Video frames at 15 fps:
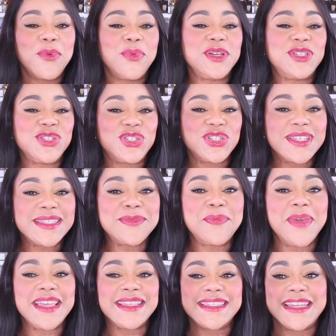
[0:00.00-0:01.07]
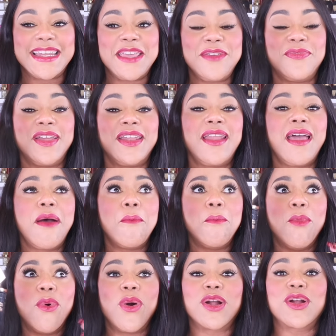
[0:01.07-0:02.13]
which just makes it even
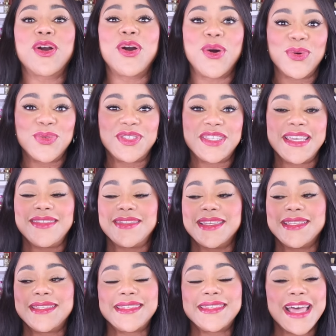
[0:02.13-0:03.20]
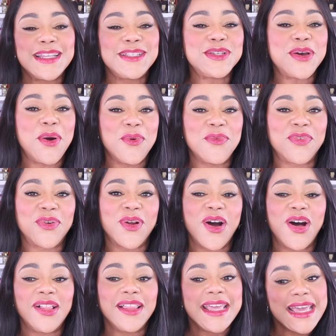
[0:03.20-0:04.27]
more cozy. The scent overall